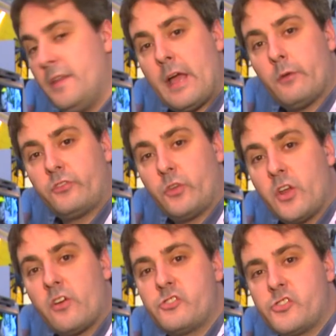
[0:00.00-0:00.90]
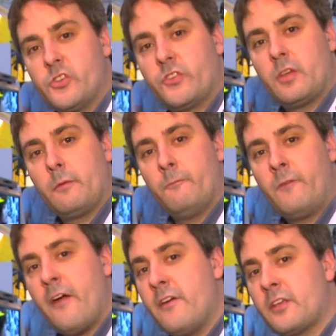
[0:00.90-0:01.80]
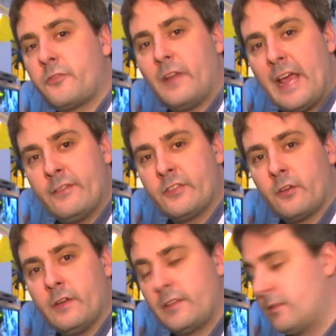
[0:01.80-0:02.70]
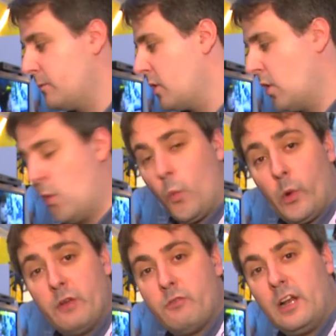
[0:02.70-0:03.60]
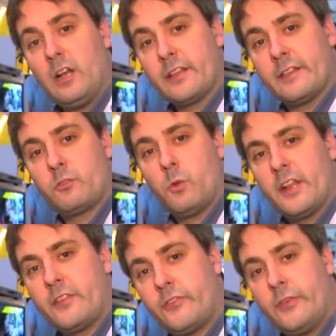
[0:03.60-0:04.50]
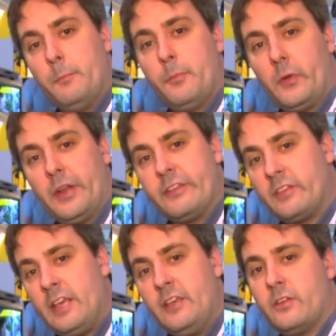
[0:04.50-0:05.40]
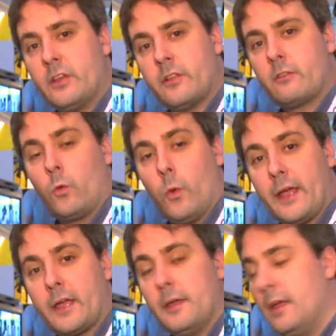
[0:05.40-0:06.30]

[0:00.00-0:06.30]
Now, Sony are introducing various flavors of it. We really like this one. It's simple, it's easy, and it's quick.